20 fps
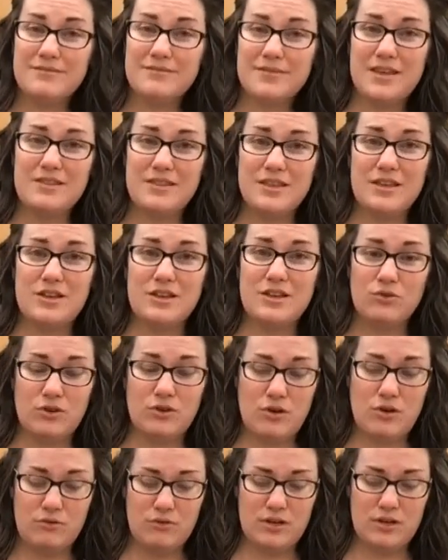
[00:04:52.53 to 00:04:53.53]
And then you'll
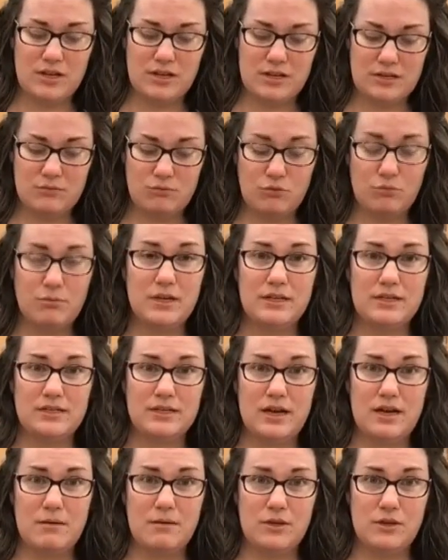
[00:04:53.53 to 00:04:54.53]
know that it will be
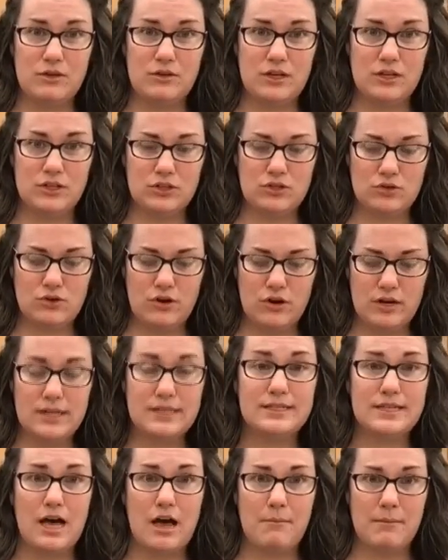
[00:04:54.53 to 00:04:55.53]
time that you need to start
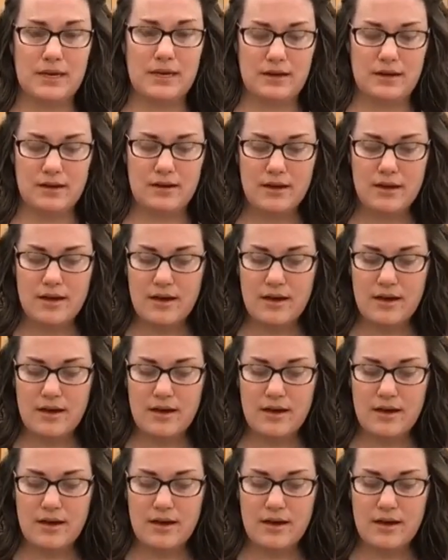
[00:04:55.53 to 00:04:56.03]
timing it.